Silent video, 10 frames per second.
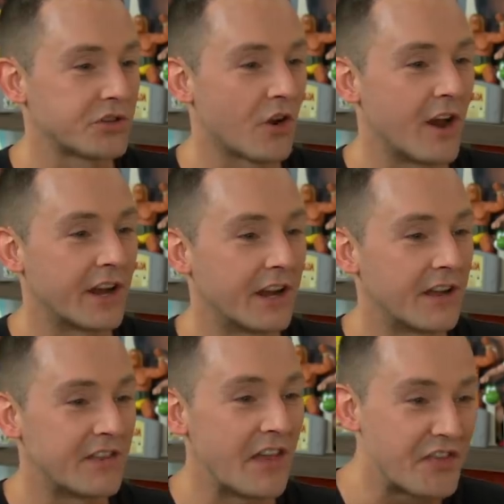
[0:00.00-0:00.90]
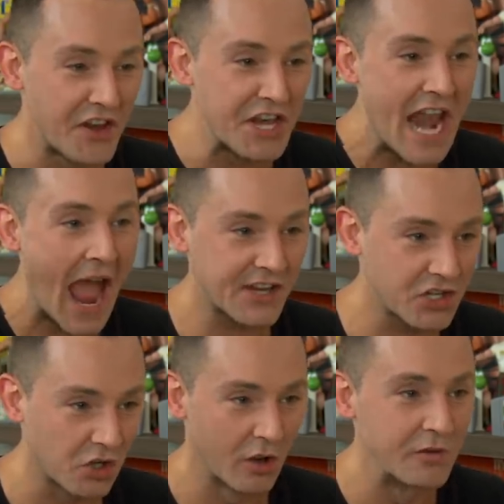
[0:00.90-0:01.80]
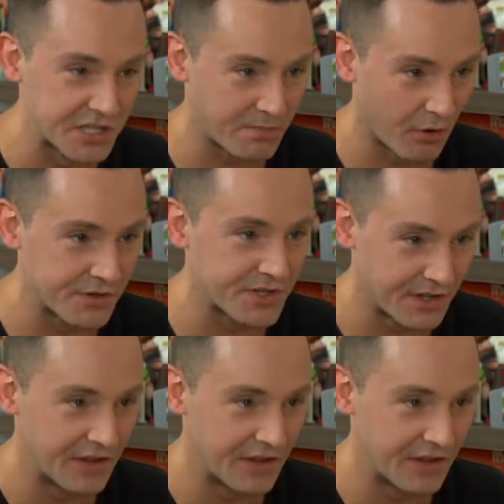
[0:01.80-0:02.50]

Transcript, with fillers: striking than the next closest person